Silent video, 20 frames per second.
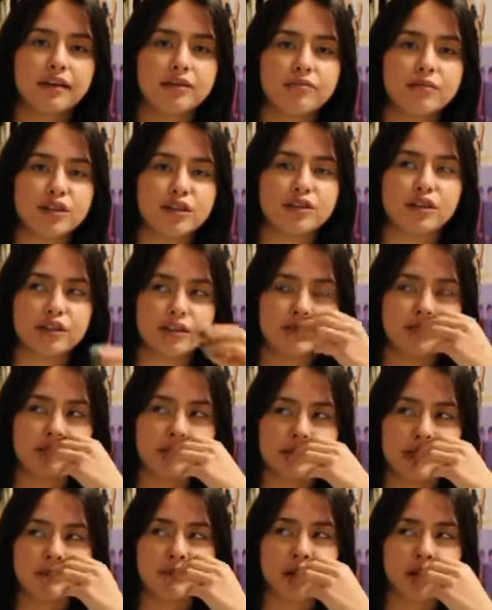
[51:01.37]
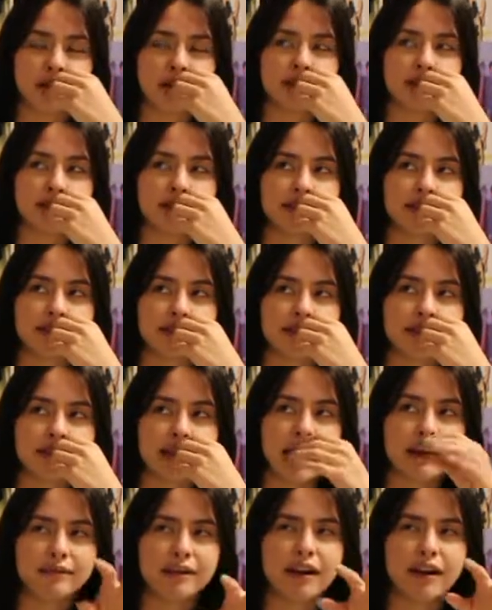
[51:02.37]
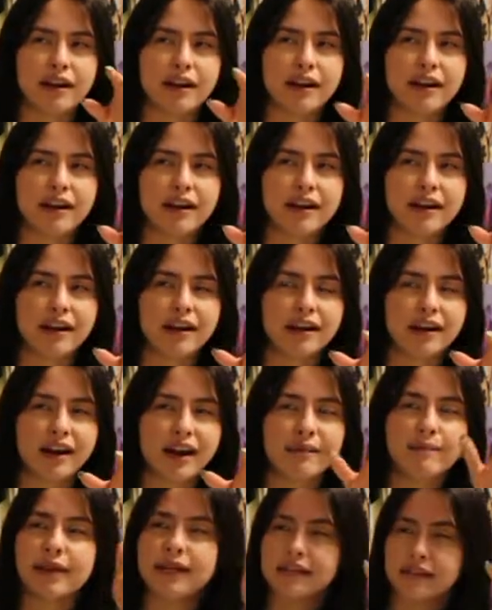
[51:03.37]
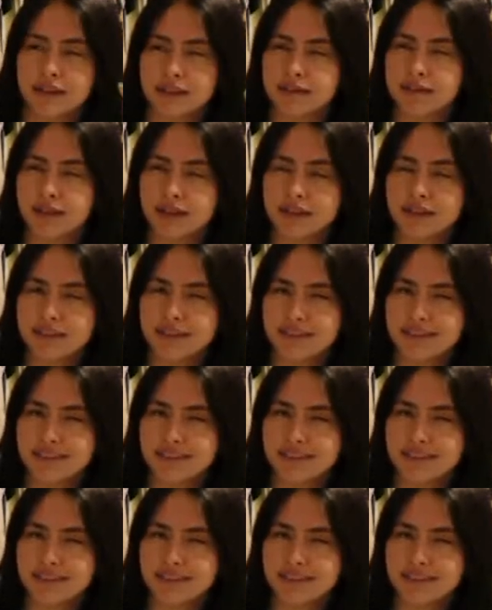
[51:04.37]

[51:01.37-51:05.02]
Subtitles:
we should keep talking about these things. It makes sense, right?